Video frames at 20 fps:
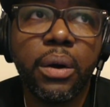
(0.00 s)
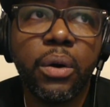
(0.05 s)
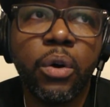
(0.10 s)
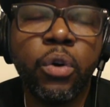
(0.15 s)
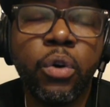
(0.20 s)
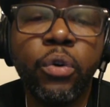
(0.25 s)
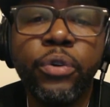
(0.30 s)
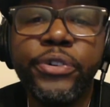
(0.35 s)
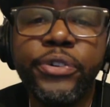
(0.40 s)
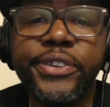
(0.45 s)

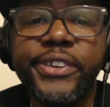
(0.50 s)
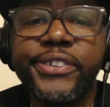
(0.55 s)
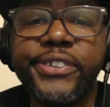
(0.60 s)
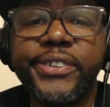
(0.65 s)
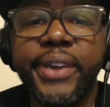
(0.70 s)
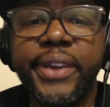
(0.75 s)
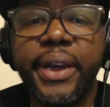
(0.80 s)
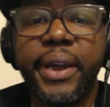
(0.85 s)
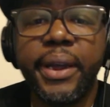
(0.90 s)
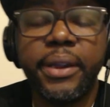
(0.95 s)
Who's to
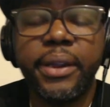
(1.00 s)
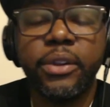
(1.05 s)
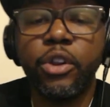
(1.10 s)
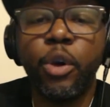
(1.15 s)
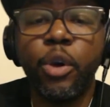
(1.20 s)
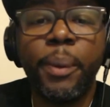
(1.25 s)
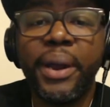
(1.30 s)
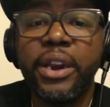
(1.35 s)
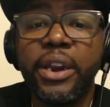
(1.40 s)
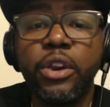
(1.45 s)
say?
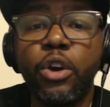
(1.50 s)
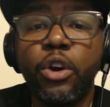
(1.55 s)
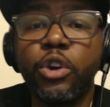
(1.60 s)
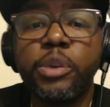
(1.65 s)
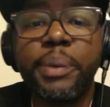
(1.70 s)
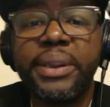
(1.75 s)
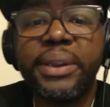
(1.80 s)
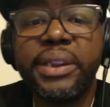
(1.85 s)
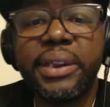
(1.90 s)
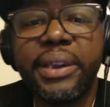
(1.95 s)
Nobody knows
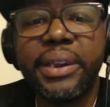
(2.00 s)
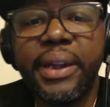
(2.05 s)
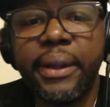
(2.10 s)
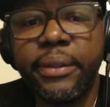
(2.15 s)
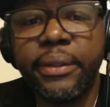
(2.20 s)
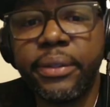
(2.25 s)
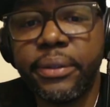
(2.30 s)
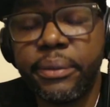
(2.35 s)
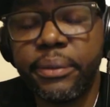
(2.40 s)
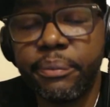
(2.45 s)
about the
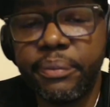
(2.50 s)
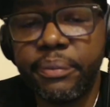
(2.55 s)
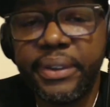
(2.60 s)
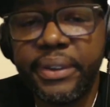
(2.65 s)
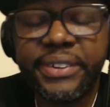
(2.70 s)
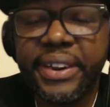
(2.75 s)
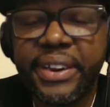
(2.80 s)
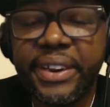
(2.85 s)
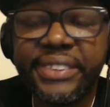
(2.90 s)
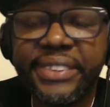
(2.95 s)
length. They
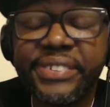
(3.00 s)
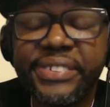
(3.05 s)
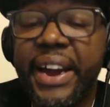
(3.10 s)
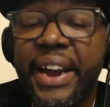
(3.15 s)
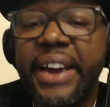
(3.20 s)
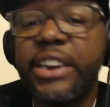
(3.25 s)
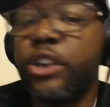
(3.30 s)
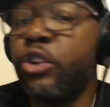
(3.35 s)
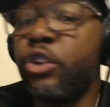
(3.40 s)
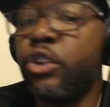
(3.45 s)
say he
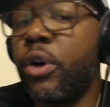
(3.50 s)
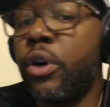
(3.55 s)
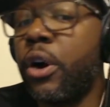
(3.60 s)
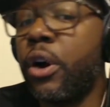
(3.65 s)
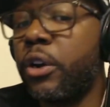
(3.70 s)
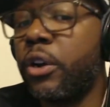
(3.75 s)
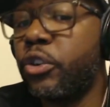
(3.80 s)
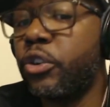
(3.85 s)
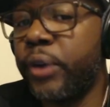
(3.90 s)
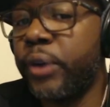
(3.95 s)
signed a new
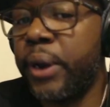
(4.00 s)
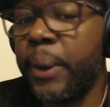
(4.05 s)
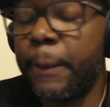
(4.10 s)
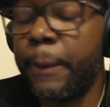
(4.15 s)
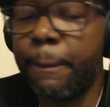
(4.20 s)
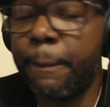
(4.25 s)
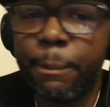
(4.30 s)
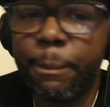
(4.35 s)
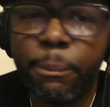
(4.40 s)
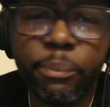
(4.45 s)
contract.
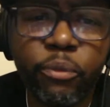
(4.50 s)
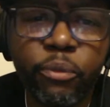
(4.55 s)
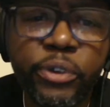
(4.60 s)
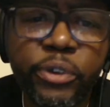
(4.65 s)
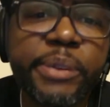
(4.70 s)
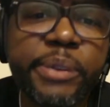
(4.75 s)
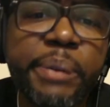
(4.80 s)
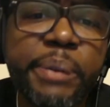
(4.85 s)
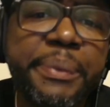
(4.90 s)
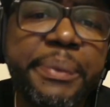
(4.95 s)
Was
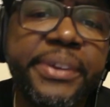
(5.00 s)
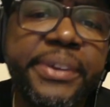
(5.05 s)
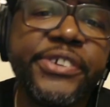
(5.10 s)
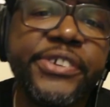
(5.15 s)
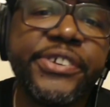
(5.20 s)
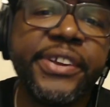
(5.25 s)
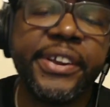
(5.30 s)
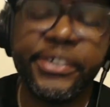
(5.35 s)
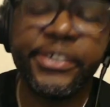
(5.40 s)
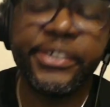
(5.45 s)
it maybe
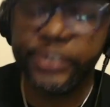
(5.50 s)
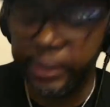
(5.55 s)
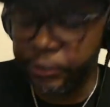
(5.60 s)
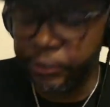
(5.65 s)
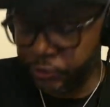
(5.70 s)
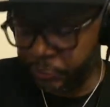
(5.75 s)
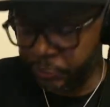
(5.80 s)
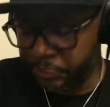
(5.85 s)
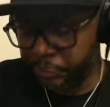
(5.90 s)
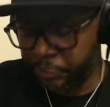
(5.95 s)
just an
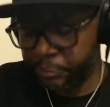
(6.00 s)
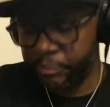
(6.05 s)
extension?